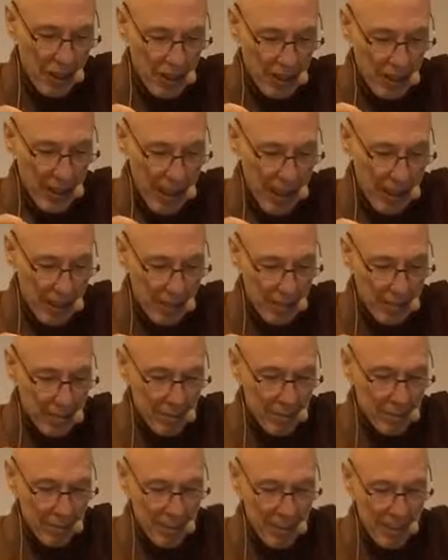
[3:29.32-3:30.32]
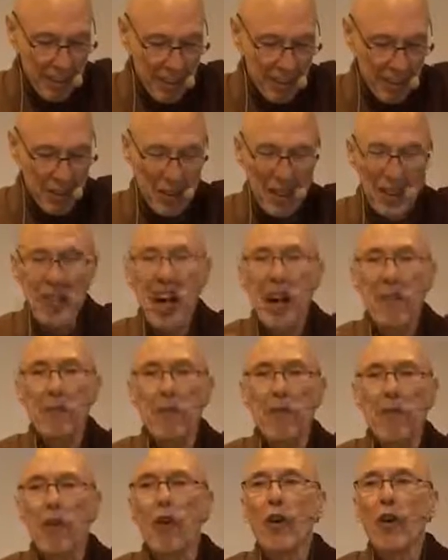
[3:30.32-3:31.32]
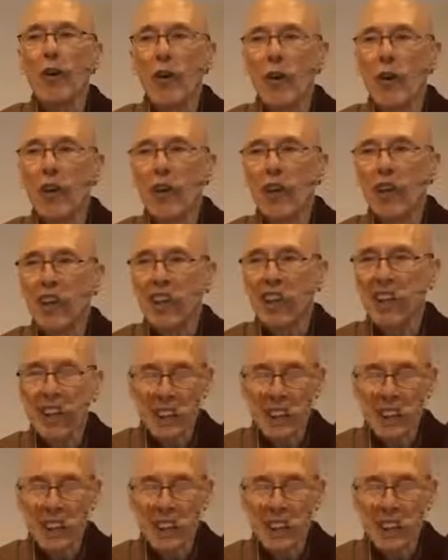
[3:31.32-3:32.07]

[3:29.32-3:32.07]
time, or not before long,